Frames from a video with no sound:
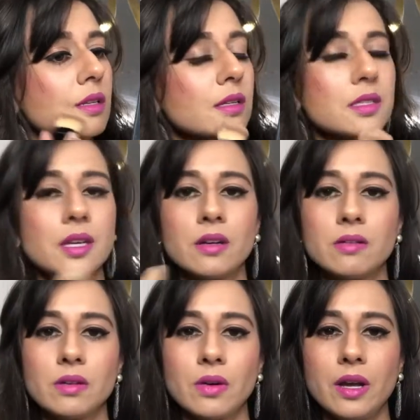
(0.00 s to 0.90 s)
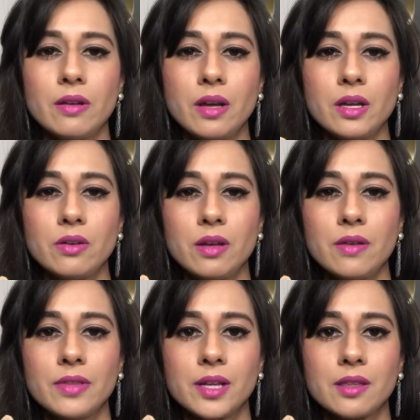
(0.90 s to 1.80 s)
Cause I don't know, I don't
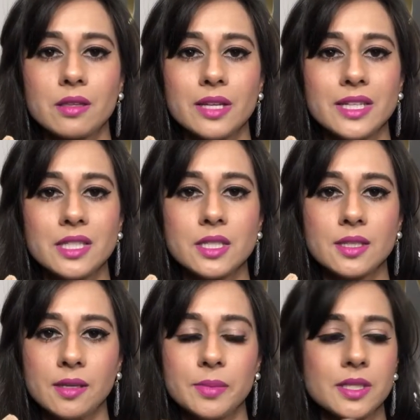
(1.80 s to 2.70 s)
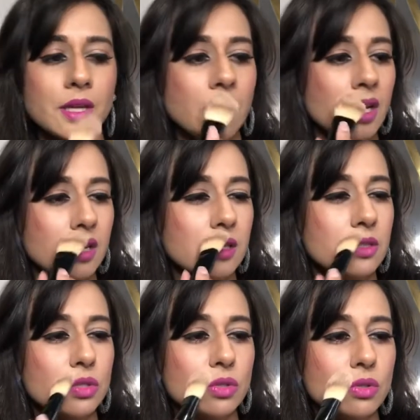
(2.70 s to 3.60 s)
have like the nicest lips. They're
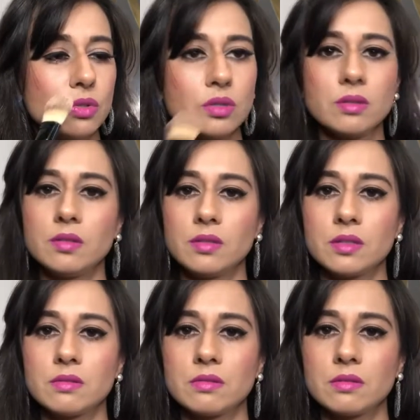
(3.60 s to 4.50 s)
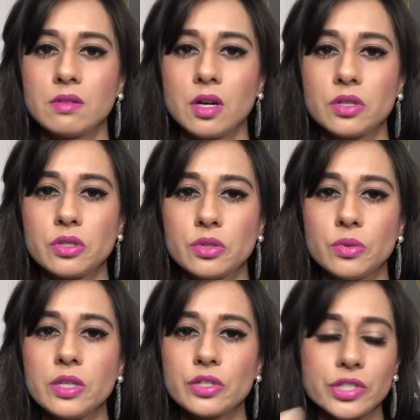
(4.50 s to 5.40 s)
too
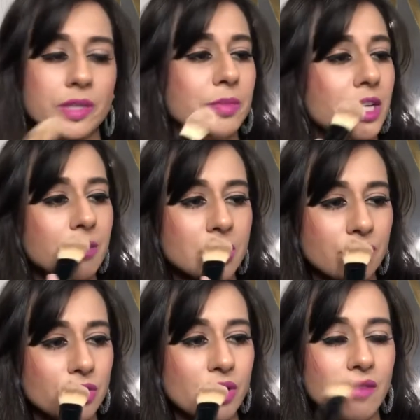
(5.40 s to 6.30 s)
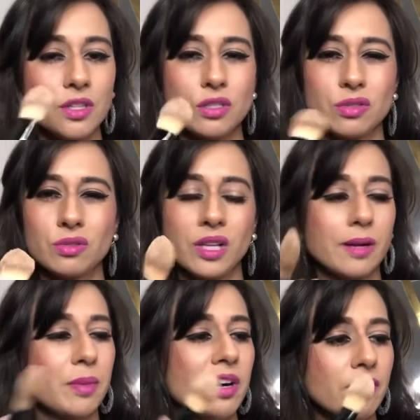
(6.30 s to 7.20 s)
cartoonish sometimes if you have it too
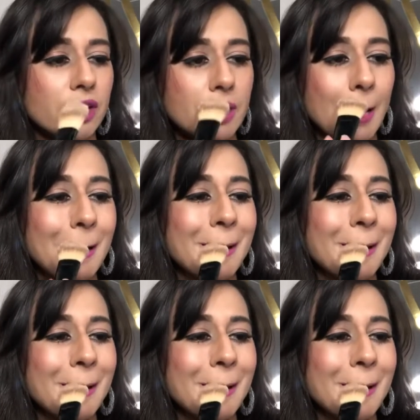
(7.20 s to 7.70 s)
like perfect.